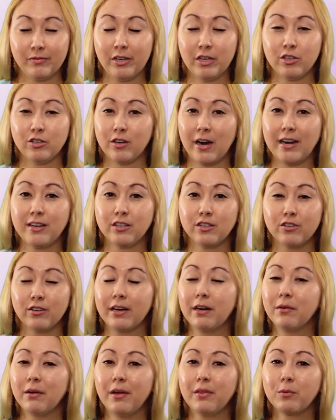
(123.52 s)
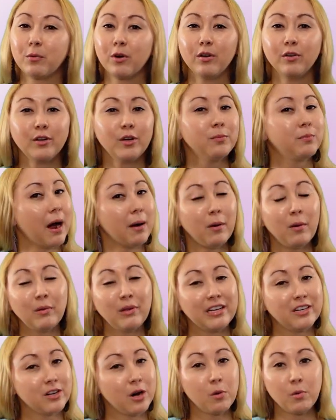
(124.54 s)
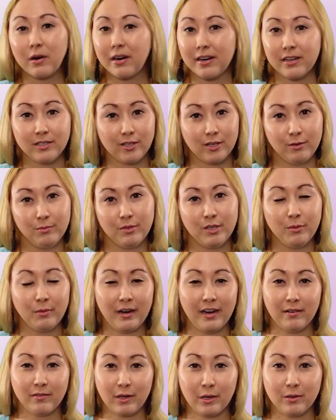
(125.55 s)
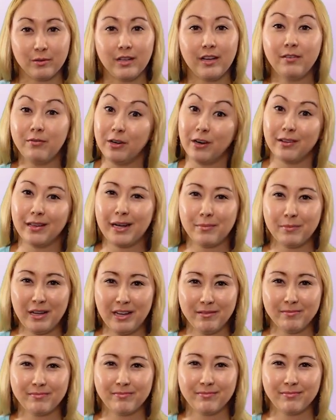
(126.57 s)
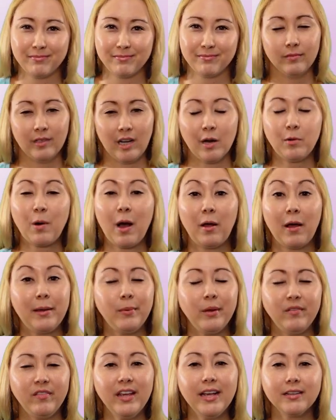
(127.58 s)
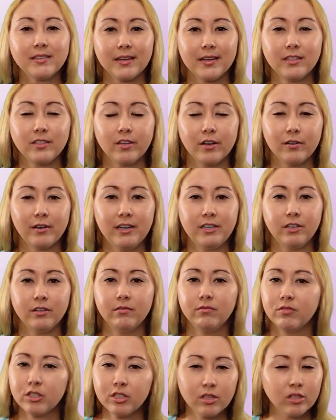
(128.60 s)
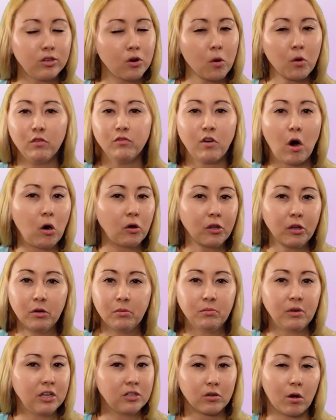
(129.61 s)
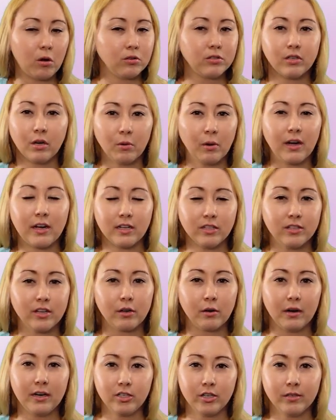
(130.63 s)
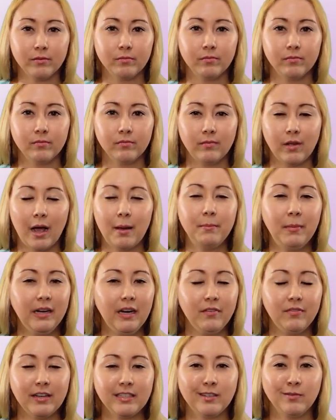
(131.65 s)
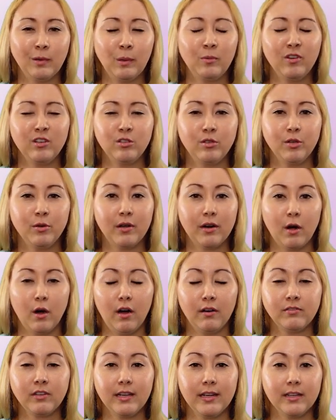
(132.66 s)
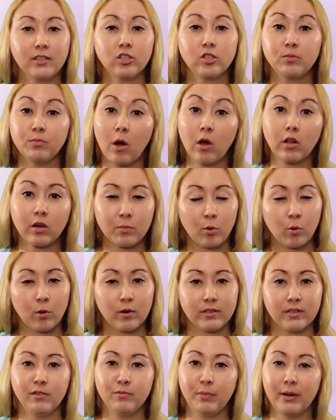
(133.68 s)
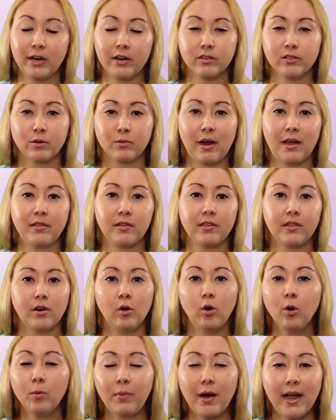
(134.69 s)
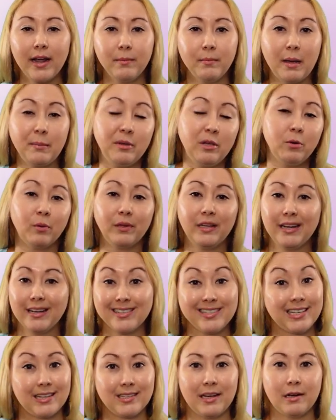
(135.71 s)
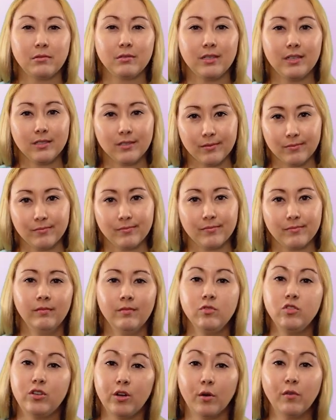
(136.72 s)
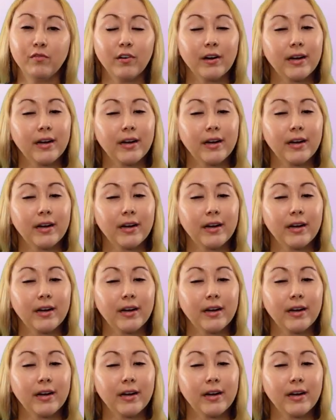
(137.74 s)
if you're trying to drink around the world, you probably don't want to consume too many of those if you're like me. And while ABV is a consideration, just the total volume is also a consideration. At many festival booths, you can often get smaller pours of beer, so rather than a whole pint, maybe you only get six ounces. Don't